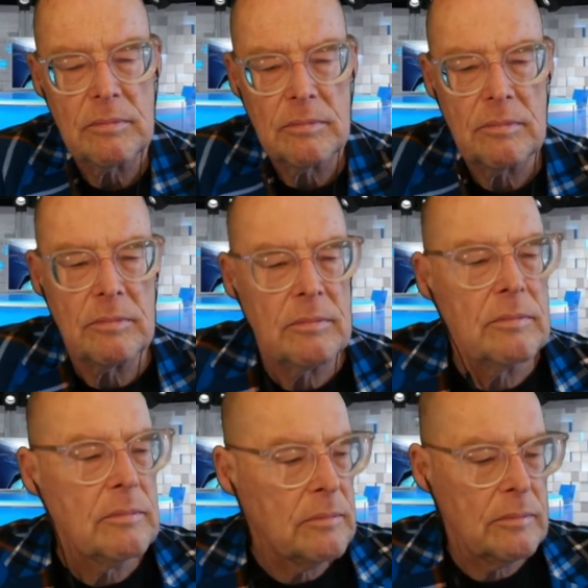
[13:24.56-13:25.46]

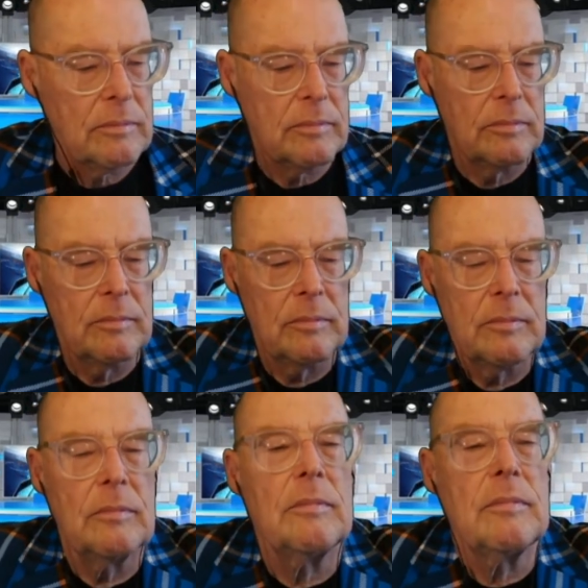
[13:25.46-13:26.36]

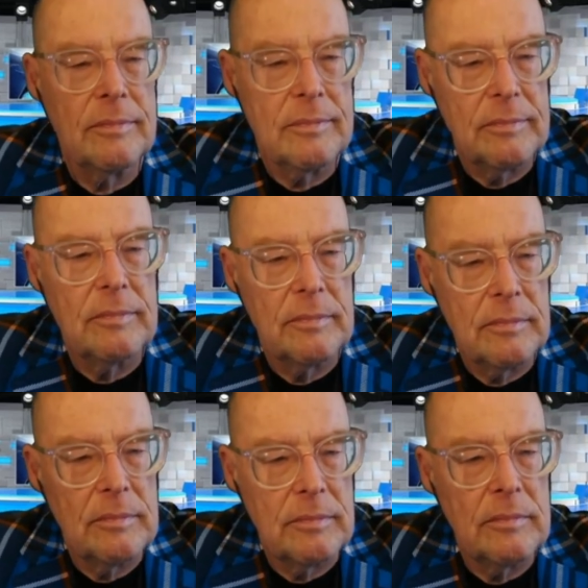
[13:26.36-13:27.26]

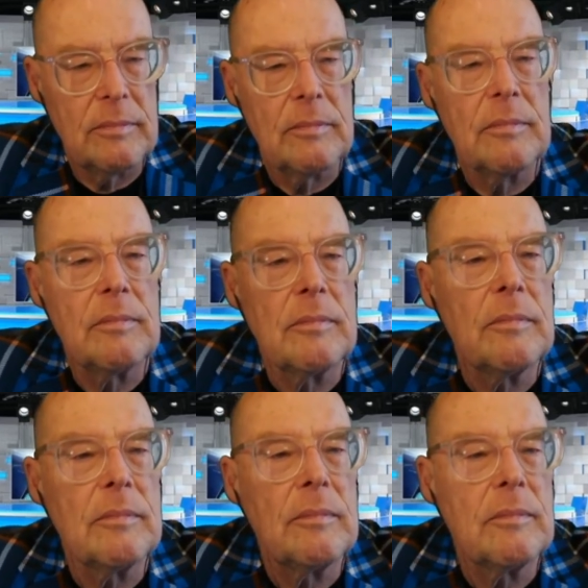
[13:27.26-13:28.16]

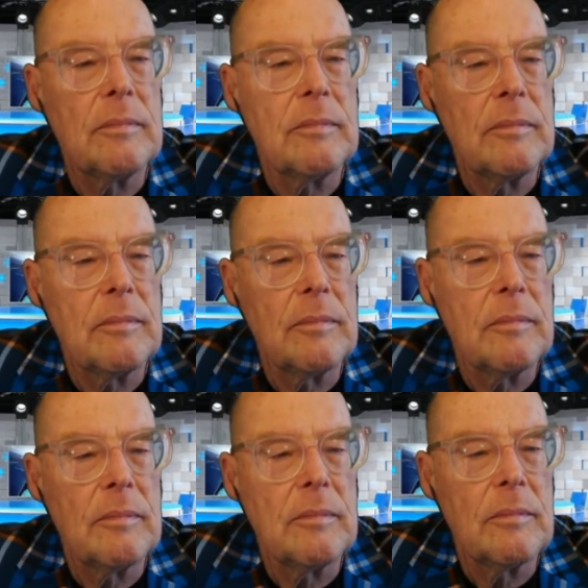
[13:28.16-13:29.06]

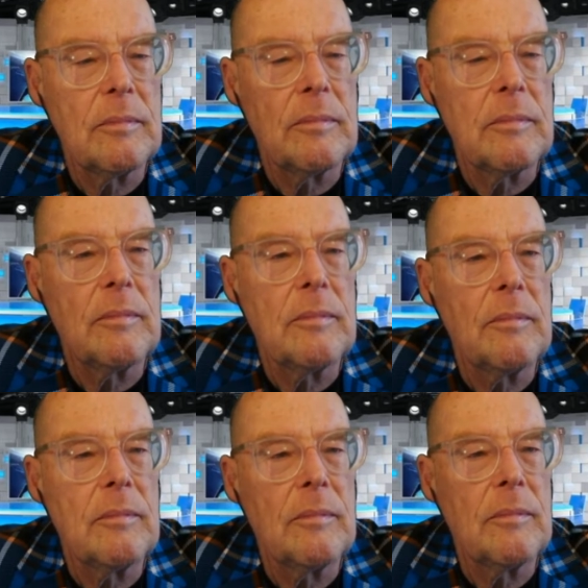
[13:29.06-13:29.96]

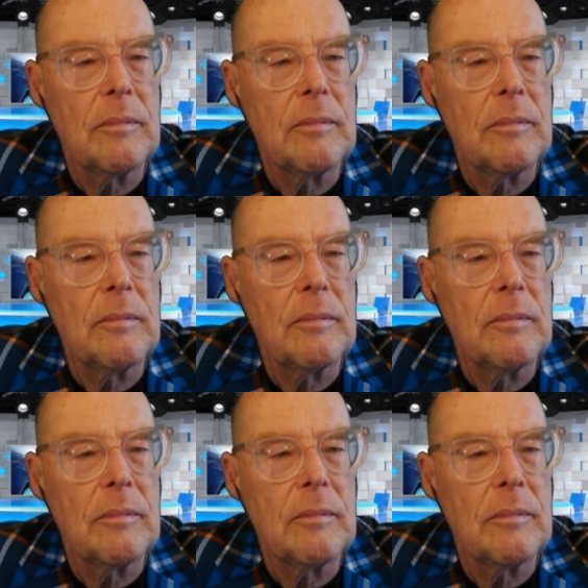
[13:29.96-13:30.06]
[no speech]